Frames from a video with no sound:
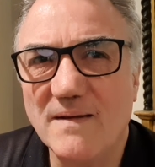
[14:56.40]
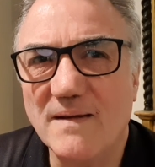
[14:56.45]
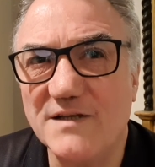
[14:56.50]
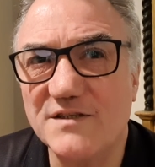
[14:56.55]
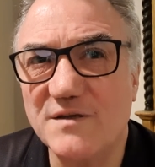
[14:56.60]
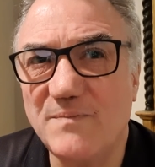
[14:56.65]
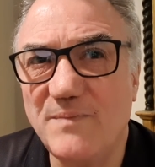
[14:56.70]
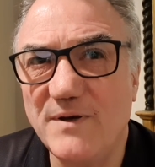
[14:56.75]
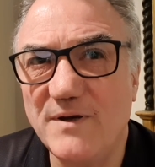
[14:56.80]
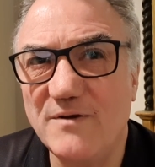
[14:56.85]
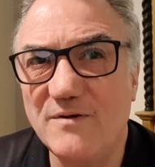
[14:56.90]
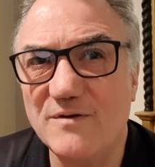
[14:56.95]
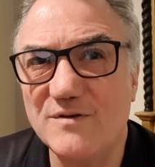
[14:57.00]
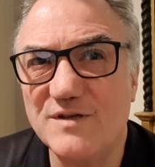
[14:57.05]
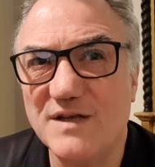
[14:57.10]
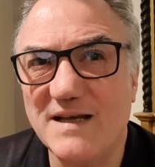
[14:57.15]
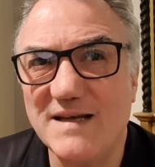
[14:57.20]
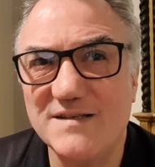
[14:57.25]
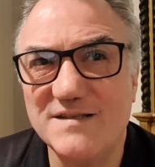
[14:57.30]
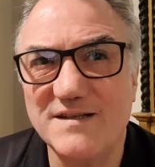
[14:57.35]
I
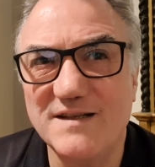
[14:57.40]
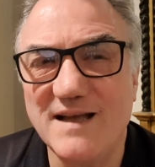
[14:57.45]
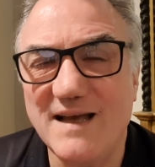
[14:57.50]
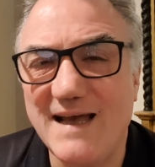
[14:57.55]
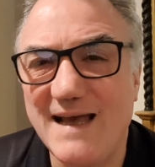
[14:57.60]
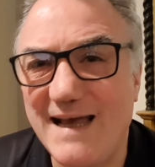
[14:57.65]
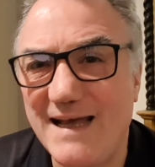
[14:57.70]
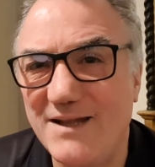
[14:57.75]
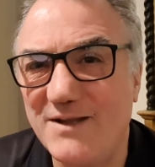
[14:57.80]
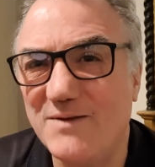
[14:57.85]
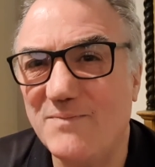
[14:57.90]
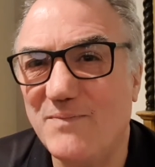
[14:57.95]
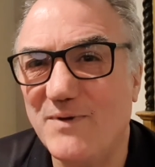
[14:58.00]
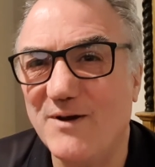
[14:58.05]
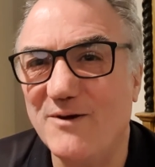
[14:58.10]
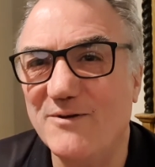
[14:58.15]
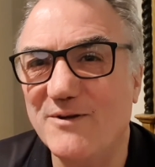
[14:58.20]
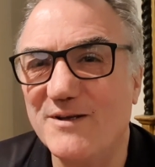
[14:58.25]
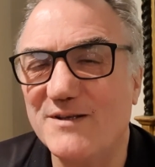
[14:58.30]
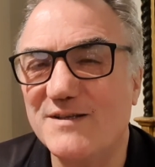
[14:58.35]
suppose as an added
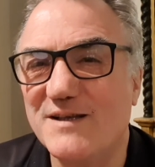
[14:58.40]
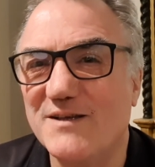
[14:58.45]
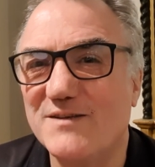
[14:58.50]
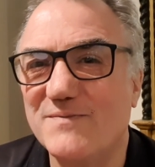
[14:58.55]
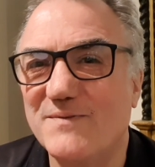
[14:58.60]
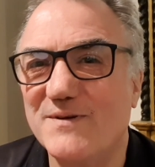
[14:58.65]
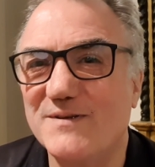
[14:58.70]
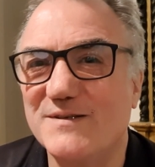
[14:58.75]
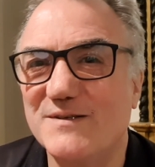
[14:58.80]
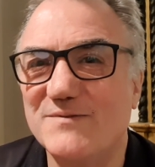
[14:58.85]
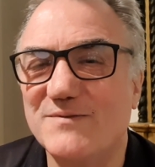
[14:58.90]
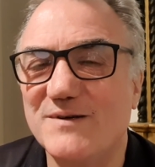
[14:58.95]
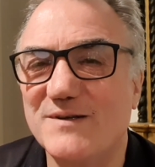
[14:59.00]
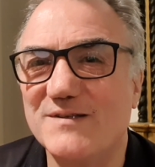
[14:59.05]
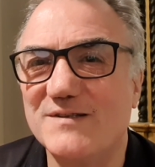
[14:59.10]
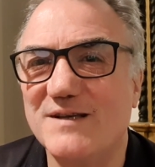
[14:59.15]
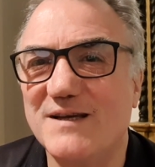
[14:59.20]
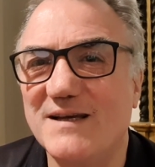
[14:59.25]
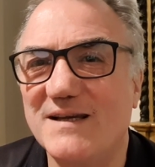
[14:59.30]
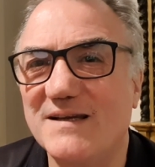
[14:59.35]
bonus, I suppose it's
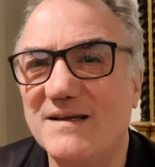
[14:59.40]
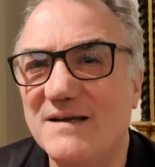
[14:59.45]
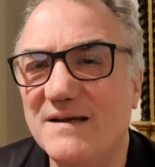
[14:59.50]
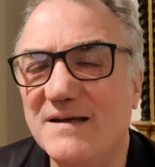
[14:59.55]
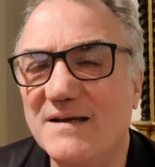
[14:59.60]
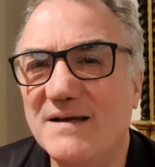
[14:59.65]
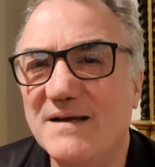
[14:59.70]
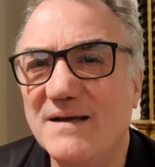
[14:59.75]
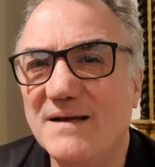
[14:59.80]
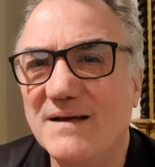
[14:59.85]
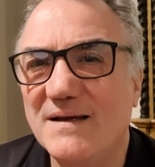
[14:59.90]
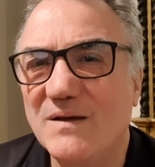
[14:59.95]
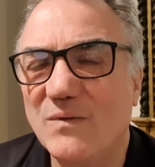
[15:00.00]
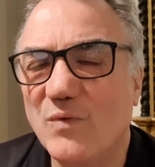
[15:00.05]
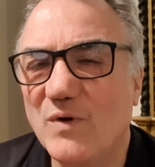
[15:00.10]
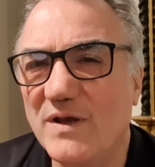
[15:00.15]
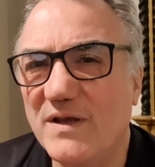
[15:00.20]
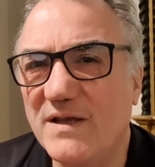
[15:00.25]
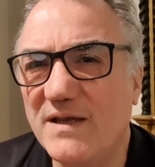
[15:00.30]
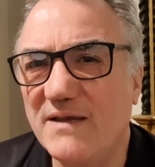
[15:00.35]
worth saying,
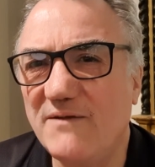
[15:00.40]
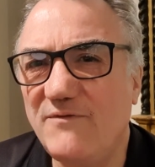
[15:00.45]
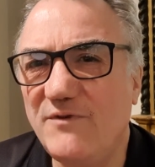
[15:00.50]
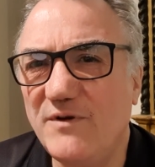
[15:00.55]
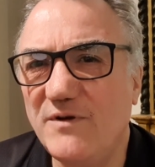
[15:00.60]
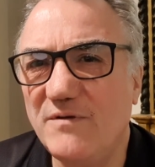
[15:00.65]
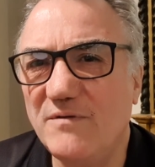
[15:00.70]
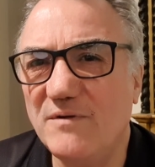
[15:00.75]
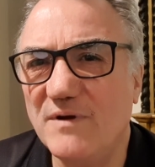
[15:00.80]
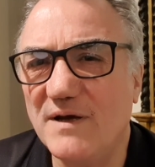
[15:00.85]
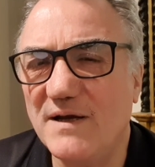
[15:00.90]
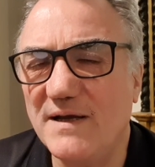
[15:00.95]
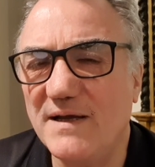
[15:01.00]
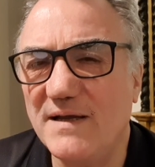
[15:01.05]
we give you